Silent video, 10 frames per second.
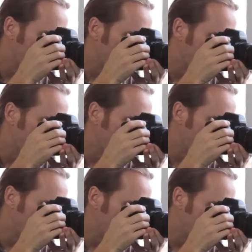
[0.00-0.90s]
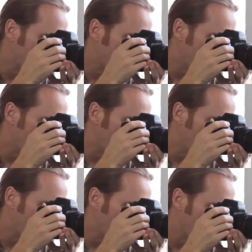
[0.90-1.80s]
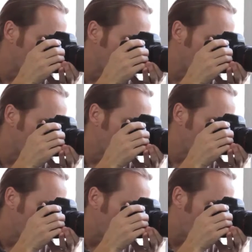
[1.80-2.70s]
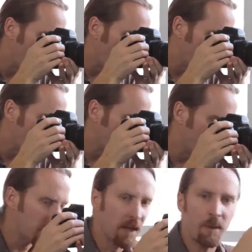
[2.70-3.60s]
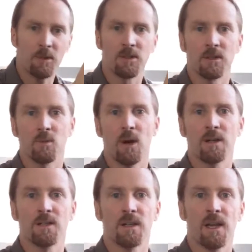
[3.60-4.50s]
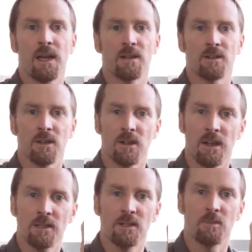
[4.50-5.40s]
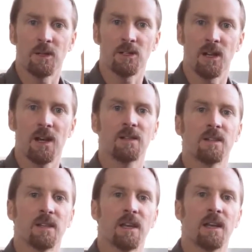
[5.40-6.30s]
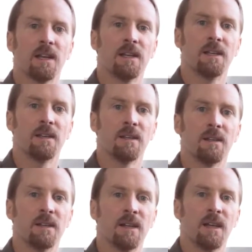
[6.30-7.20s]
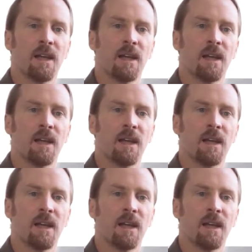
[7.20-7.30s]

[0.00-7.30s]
in some instances where I've set the aperture as wide as I can, so I know that's as much light as I can let in,